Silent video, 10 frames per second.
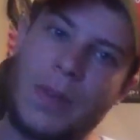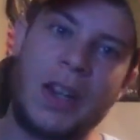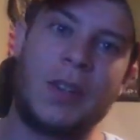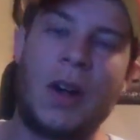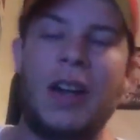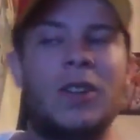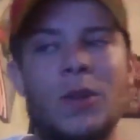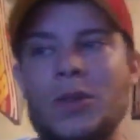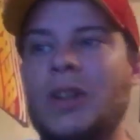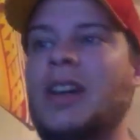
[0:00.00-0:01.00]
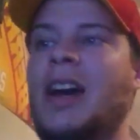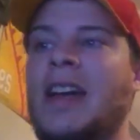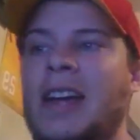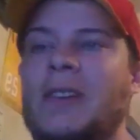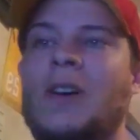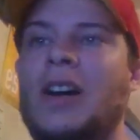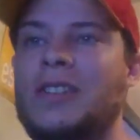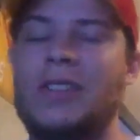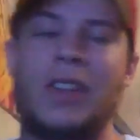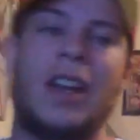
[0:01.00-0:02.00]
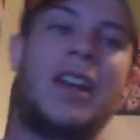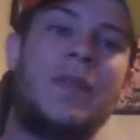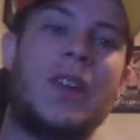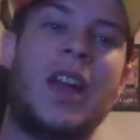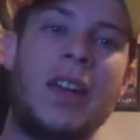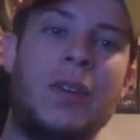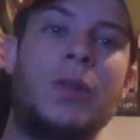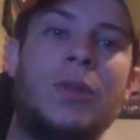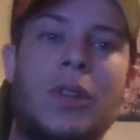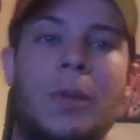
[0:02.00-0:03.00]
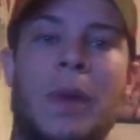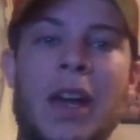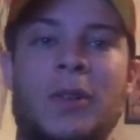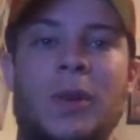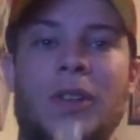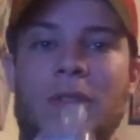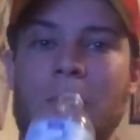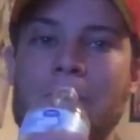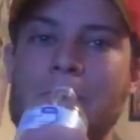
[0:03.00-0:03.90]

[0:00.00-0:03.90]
That's all right. Usually, I hate losses, and I even hate losing to the Patriots.